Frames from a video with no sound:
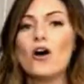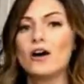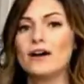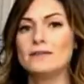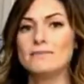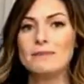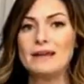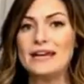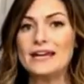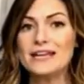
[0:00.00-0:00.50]

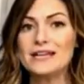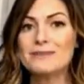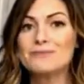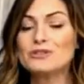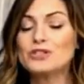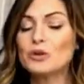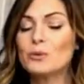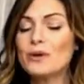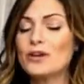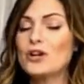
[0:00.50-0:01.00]
on medium,
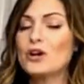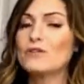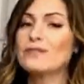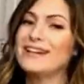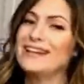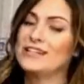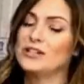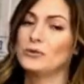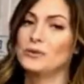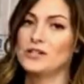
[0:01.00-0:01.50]
so we don't
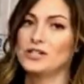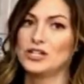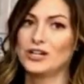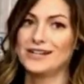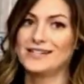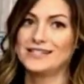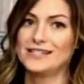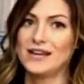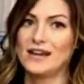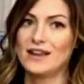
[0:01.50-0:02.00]
need to
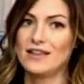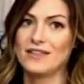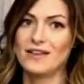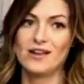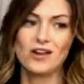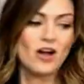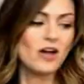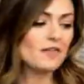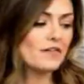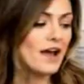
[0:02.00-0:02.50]
adjust
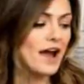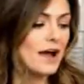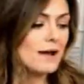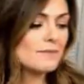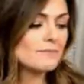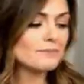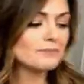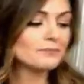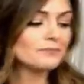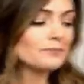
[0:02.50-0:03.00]
anything on
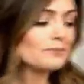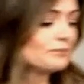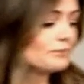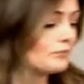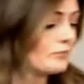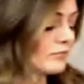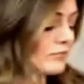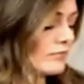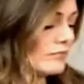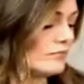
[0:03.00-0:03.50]

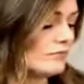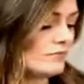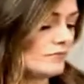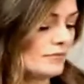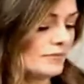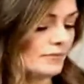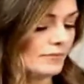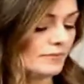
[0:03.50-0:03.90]
that.